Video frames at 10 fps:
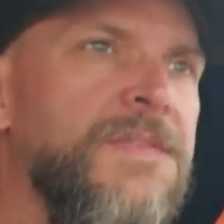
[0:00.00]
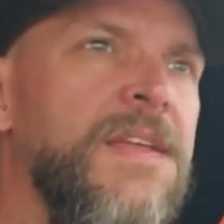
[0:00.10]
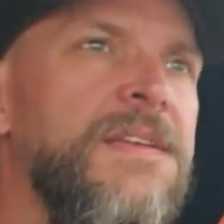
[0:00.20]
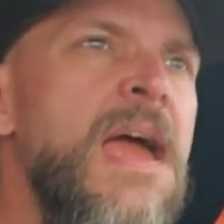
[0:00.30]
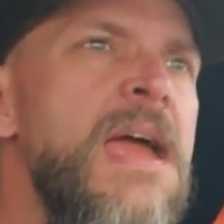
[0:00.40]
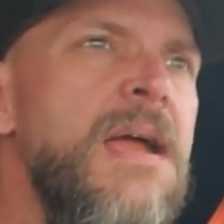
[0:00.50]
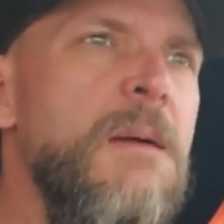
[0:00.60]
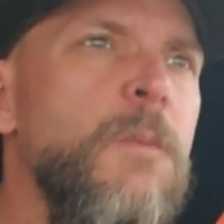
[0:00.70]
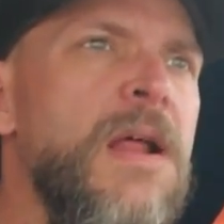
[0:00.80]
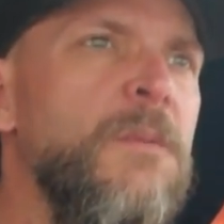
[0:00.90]
today,
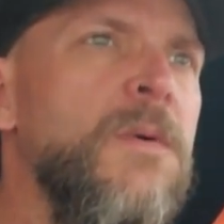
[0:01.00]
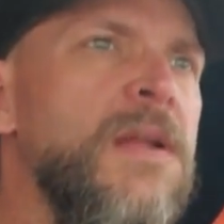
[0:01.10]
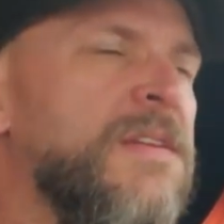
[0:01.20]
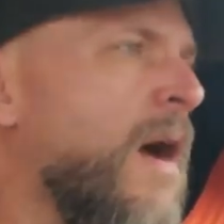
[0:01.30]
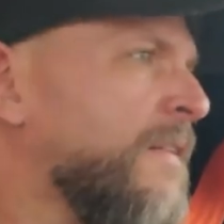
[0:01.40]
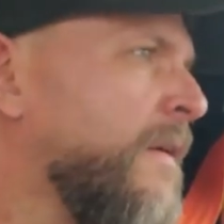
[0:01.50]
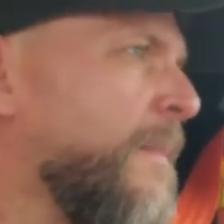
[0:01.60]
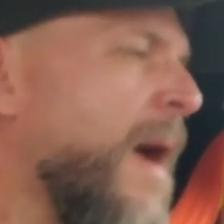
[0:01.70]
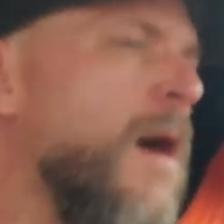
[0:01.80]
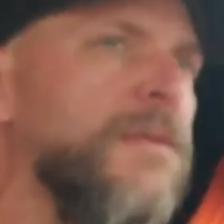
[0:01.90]
what I want to talk to you
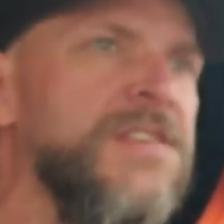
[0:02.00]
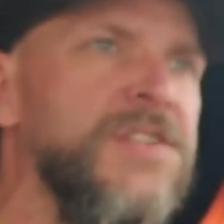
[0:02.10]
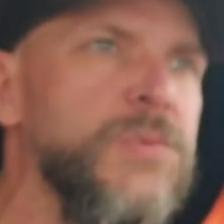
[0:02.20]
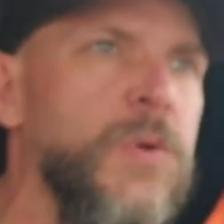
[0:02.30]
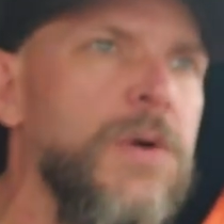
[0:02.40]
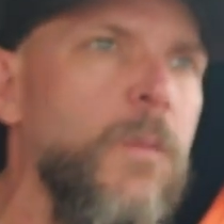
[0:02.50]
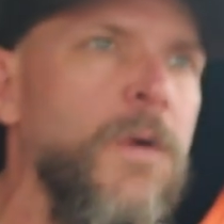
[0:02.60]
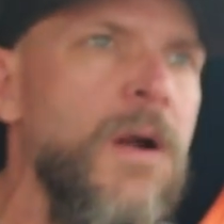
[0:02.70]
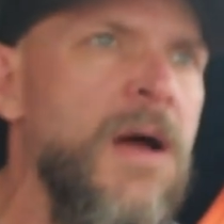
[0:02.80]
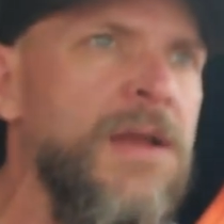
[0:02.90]
about, since
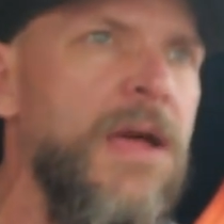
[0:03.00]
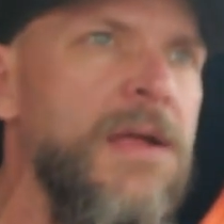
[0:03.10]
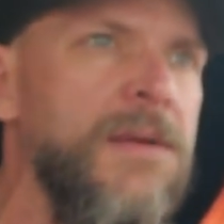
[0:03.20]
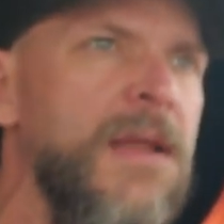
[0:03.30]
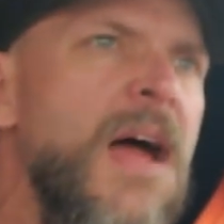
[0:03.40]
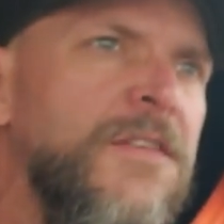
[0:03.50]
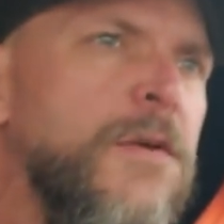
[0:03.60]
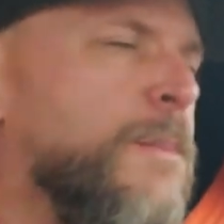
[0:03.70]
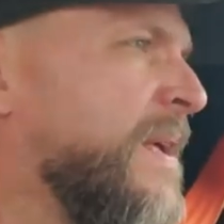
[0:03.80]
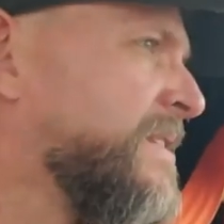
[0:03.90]
we're on a not
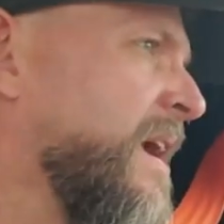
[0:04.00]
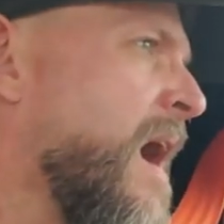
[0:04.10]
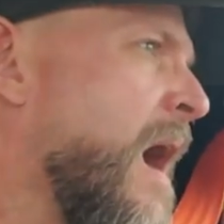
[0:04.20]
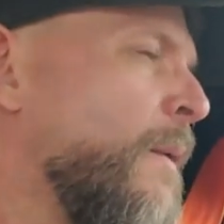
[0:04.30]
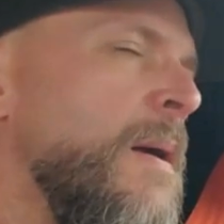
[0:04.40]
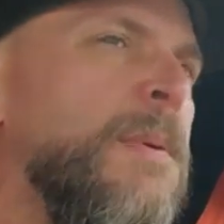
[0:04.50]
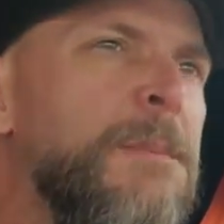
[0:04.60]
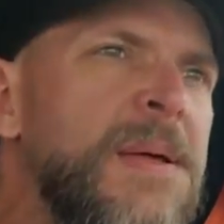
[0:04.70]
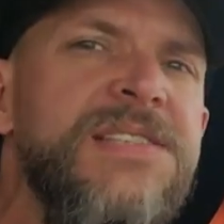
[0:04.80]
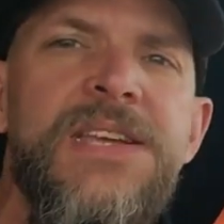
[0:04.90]
too busy highway,
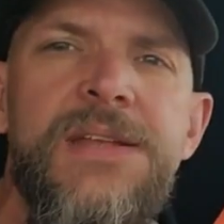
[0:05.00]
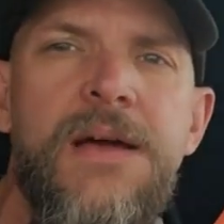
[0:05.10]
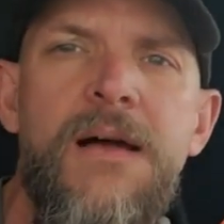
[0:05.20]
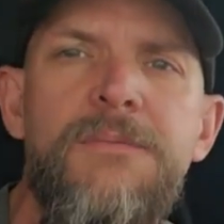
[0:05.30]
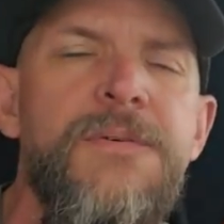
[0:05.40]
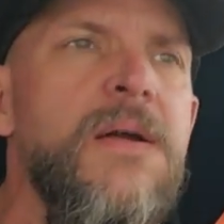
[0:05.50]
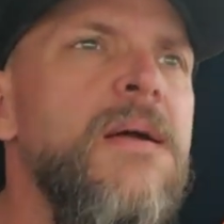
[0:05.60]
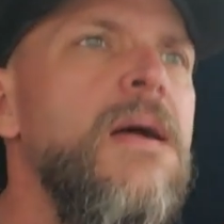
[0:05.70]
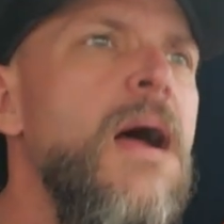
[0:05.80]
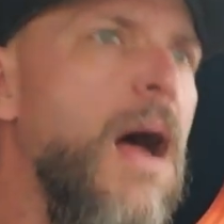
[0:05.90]
but busy enough
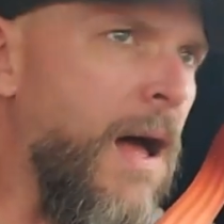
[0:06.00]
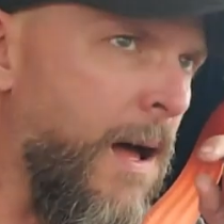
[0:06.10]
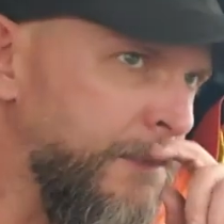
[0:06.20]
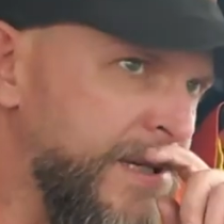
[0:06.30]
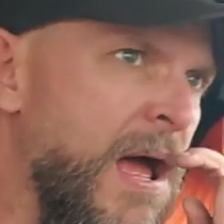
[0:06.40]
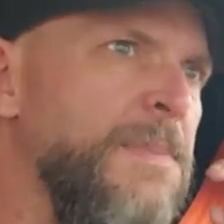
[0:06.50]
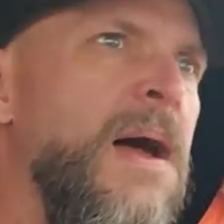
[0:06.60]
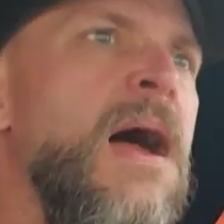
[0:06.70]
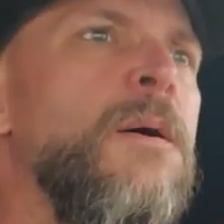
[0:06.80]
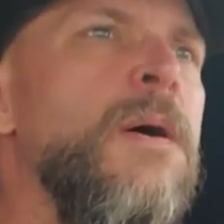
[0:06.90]
type
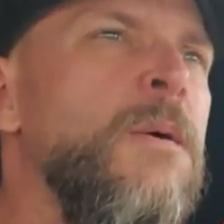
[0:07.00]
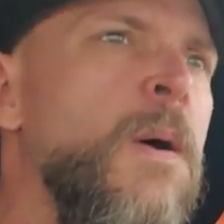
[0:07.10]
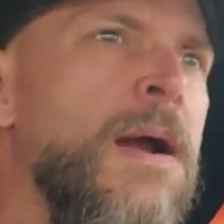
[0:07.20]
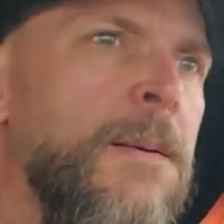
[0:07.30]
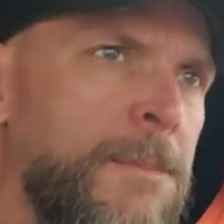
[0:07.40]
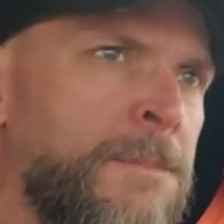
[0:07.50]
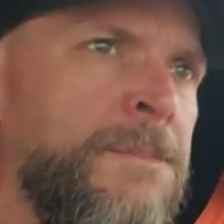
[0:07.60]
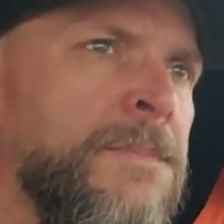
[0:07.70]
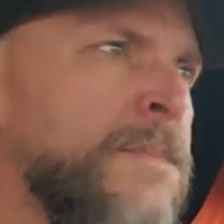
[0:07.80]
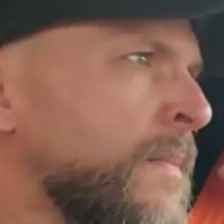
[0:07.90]
of highway where,
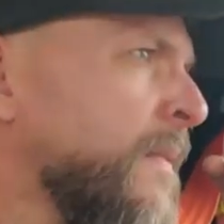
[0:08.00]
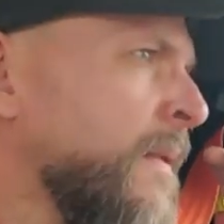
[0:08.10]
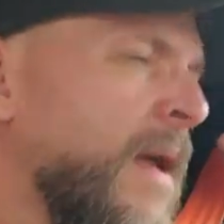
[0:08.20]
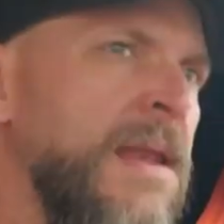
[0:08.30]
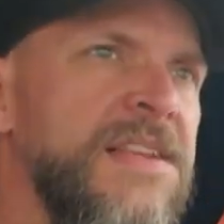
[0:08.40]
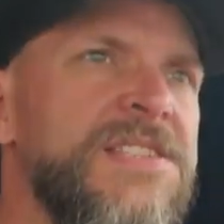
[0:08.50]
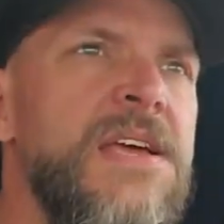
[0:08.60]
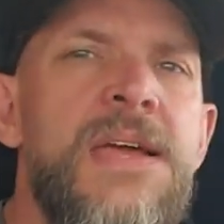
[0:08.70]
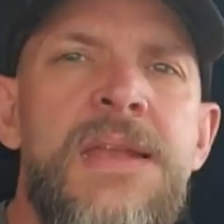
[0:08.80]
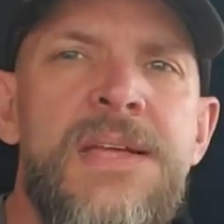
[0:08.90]
and it's
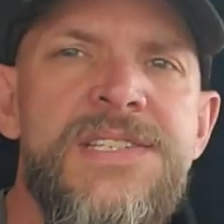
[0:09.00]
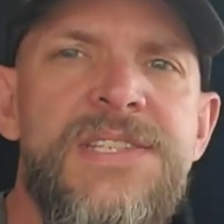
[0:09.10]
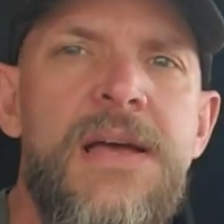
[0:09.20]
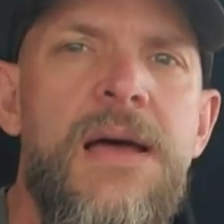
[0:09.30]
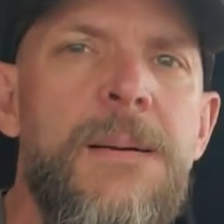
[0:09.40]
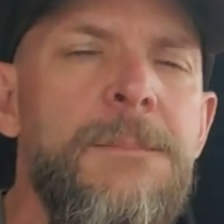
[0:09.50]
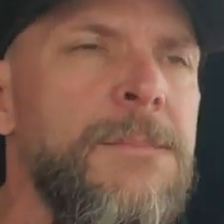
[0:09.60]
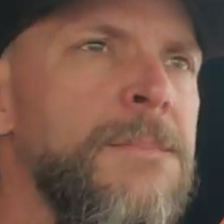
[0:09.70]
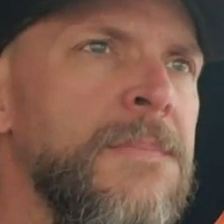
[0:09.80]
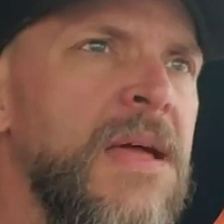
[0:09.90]

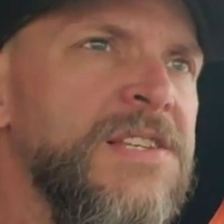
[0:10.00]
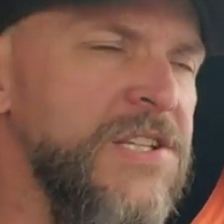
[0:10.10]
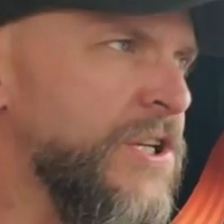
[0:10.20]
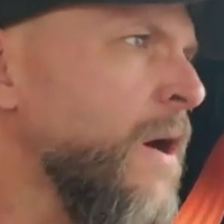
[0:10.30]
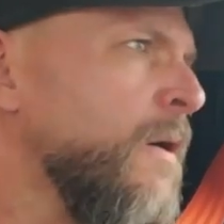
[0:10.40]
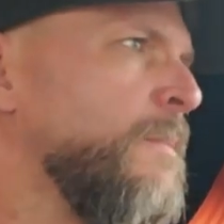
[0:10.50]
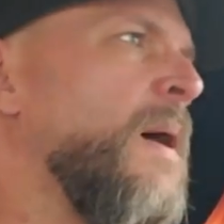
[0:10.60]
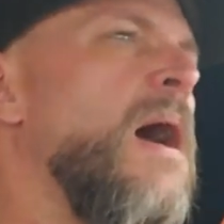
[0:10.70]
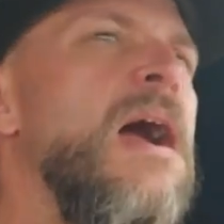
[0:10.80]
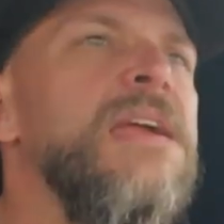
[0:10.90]
a
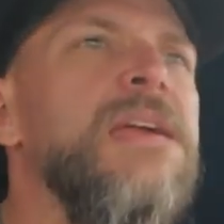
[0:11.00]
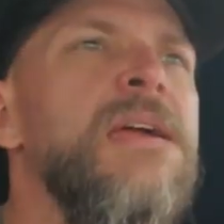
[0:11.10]
turnpike.